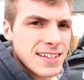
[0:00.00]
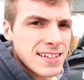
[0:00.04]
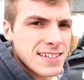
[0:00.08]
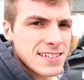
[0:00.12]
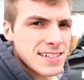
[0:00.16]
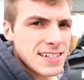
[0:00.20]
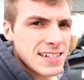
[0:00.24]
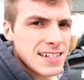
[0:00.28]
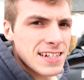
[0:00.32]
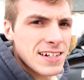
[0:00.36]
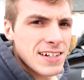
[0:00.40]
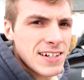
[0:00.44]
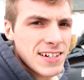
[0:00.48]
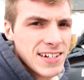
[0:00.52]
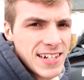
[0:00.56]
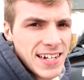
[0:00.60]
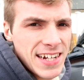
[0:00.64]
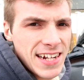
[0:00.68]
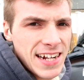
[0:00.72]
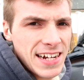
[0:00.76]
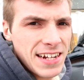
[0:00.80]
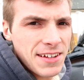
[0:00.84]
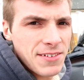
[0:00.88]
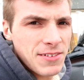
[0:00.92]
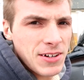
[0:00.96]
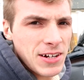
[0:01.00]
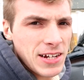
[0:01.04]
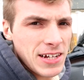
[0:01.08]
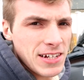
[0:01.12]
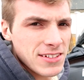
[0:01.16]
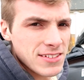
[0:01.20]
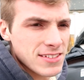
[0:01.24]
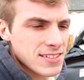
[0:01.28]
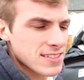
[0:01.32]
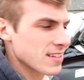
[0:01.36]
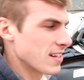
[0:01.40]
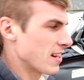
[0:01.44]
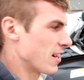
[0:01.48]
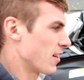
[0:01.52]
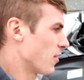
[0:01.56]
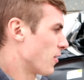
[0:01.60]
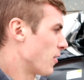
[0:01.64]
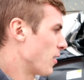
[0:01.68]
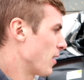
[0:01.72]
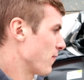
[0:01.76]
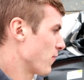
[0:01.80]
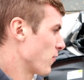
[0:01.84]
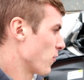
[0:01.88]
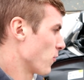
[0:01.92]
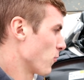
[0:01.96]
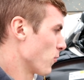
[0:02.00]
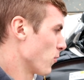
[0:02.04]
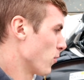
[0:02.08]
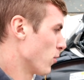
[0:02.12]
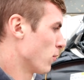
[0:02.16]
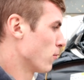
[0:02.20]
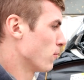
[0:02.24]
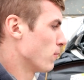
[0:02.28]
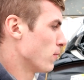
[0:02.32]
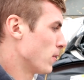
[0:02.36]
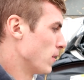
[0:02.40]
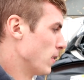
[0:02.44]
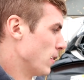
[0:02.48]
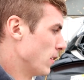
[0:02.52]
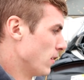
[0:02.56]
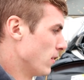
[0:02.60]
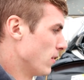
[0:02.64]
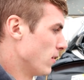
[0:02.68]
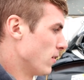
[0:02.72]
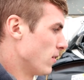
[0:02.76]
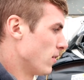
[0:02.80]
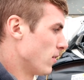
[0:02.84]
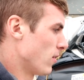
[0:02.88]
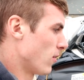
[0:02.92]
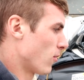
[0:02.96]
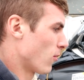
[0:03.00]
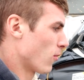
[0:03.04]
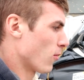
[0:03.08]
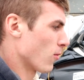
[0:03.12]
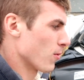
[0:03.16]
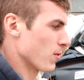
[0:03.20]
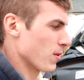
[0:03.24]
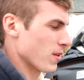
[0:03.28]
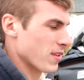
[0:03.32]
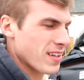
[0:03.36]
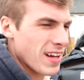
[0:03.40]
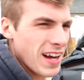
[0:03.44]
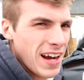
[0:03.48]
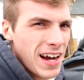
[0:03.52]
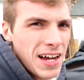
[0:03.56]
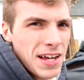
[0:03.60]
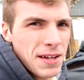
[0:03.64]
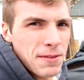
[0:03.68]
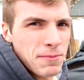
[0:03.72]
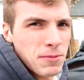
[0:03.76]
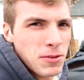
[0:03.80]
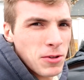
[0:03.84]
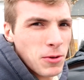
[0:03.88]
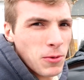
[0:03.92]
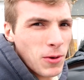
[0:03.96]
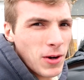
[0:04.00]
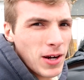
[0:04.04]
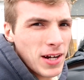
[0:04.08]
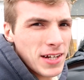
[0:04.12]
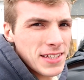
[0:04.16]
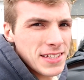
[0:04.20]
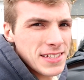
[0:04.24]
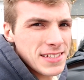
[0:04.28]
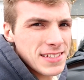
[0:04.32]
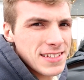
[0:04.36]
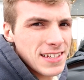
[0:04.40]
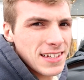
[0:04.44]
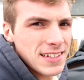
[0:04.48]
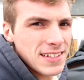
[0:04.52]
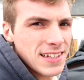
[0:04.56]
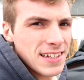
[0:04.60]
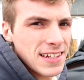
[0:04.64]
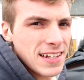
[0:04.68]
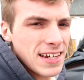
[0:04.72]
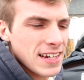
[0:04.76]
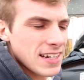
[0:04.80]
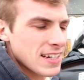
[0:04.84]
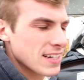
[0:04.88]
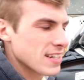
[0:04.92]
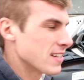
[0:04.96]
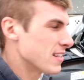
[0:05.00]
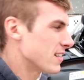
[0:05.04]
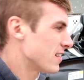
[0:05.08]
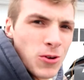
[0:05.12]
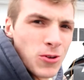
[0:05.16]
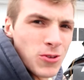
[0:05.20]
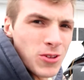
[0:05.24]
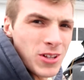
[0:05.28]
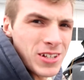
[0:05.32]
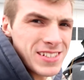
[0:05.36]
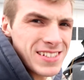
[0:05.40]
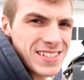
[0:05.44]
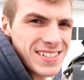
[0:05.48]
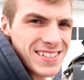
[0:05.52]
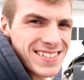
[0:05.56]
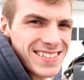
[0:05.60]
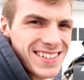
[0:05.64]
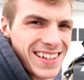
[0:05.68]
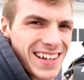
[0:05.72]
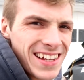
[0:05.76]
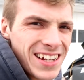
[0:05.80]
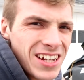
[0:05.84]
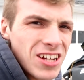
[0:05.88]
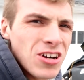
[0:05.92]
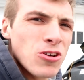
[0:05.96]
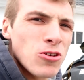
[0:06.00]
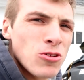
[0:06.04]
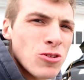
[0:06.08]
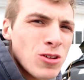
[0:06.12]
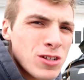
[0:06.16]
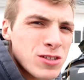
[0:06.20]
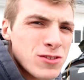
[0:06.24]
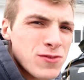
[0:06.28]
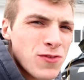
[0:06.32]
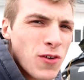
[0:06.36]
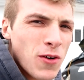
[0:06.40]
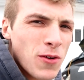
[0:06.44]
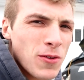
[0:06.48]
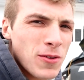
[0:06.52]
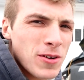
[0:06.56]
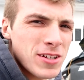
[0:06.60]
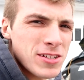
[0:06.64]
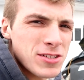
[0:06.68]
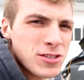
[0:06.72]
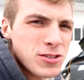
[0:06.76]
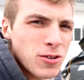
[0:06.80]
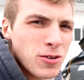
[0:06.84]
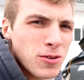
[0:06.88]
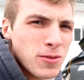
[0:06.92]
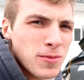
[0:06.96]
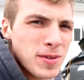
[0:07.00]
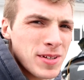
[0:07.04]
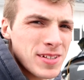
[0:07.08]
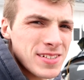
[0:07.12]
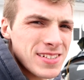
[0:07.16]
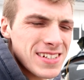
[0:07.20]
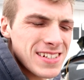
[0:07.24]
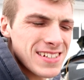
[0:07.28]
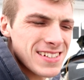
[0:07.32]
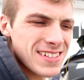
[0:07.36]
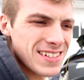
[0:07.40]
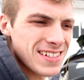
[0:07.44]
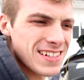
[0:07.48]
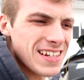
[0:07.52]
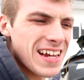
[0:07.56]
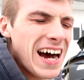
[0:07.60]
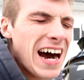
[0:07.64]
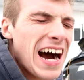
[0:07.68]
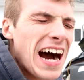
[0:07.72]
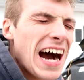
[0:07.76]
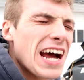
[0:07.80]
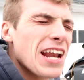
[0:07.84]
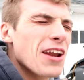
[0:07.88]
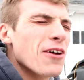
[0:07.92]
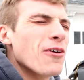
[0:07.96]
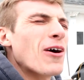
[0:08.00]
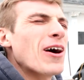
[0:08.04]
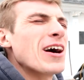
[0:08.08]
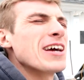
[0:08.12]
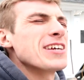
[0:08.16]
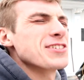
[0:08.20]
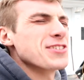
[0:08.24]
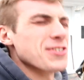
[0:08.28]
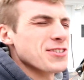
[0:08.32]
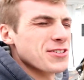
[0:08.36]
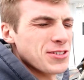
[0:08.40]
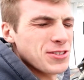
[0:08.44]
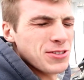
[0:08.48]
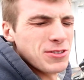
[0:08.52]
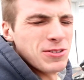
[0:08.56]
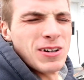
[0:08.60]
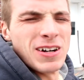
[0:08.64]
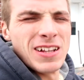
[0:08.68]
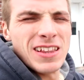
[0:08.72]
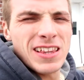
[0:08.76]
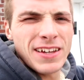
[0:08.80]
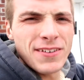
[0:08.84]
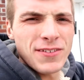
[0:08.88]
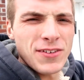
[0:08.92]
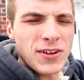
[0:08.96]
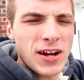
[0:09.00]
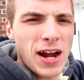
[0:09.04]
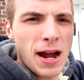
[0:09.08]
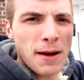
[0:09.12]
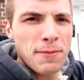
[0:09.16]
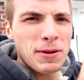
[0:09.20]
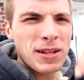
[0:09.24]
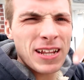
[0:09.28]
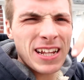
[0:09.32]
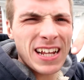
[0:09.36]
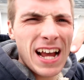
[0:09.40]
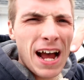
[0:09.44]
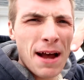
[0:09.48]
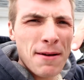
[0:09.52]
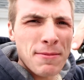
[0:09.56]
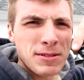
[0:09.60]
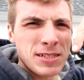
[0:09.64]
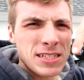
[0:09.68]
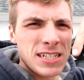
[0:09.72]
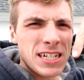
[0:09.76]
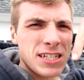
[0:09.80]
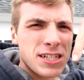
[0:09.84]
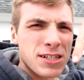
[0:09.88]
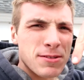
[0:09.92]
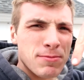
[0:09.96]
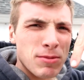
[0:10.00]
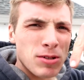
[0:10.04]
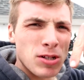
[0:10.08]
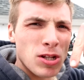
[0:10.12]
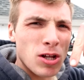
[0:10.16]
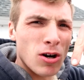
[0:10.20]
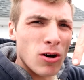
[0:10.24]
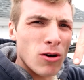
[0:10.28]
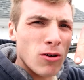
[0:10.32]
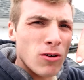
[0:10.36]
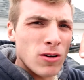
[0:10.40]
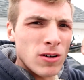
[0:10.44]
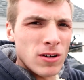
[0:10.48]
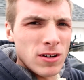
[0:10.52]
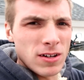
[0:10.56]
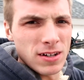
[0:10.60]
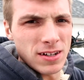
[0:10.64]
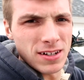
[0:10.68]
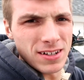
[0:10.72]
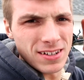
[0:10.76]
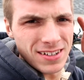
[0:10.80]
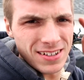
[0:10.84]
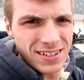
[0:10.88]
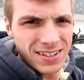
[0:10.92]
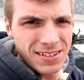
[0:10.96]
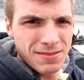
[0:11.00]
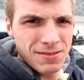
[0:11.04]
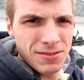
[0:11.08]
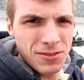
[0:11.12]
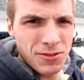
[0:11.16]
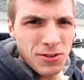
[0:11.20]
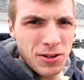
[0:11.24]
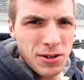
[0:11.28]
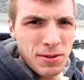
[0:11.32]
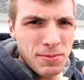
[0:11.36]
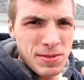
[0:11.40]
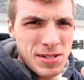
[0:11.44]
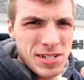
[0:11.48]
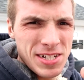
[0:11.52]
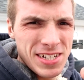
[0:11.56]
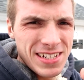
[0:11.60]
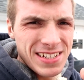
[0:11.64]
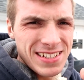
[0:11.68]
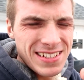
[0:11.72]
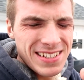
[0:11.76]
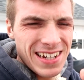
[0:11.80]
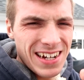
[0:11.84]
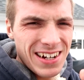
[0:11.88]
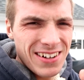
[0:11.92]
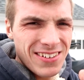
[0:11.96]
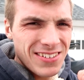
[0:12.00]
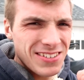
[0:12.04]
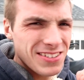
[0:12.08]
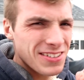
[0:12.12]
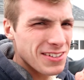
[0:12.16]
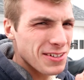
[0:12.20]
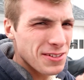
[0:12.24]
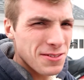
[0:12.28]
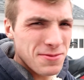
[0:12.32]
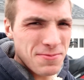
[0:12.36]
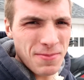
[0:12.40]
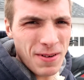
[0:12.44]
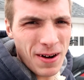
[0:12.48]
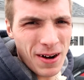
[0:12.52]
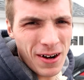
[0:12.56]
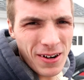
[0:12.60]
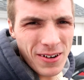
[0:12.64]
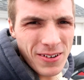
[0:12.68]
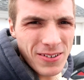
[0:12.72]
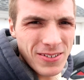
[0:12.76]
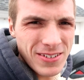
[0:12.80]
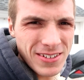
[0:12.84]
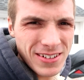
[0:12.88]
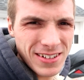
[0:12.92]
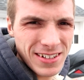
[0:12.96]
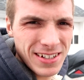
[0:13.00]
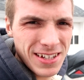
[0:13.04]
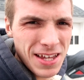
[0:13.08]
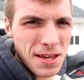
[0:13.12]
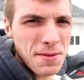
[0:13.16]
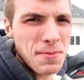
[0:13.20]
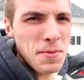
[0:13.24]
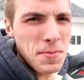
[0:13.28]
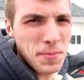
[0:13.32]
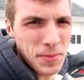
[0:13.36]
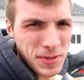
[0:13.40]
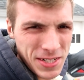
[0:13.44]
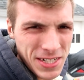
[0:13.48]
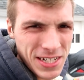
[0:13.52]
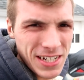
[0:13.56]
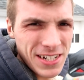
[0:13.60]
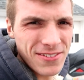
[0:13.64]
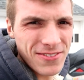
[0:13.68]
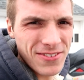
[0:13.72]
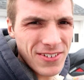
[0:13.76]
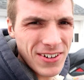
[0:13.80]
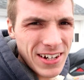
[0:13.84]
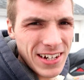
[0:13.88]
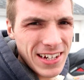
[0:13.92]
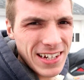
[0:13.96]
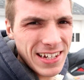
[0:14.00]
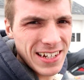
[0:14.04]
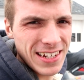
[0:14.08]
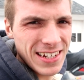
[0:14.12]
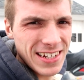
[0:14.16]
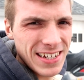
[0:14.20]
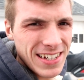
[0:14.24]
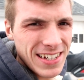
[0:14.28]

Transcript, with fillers: Does it irritate anyone else that I don't have the room or the time to work on this thing today? Who likes the sled? Who looks forward to snowmobile season? I know I sure do. Leave your comment in the comment section below. 3D Machines out. Until tomorrow, keep it machine freaky.